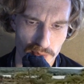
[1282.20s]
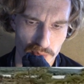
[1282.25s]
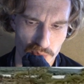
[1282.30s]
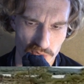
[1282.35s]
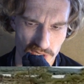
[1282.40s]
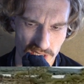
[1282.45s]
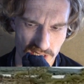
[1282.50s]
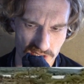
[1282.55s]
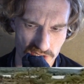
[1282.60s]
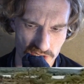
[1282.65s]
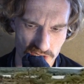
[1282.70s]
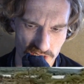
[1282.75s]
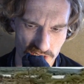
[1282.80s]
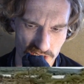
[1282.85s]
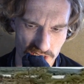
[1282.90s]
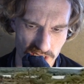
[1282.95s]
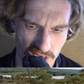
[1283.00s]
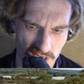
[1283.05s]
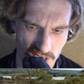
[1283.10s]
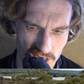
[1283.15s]
Pretty
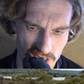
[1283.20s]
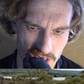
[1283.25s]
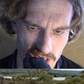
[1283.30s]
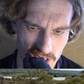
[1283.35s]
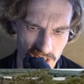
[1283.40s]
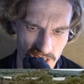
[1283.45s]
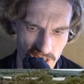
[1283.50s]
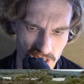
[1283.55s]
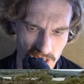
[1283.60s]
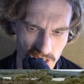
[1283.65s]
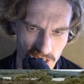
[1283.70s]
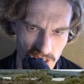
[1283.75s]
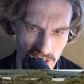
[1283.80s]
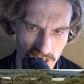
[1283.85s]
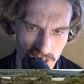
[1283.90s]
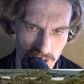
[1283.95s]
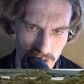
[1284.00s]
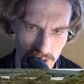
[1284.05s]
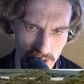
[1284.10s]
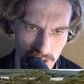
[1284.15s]
astonishing.
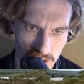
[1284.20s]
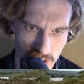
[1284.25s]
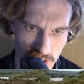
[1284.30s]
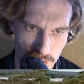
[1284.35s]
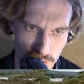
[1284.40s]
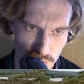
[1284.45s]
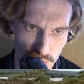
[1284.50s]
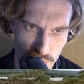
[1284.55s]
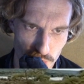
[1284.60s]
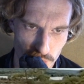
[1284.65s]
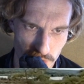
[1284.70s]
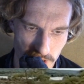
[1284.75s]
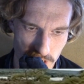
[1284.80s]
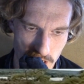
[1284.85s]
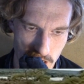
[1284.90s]
Pretty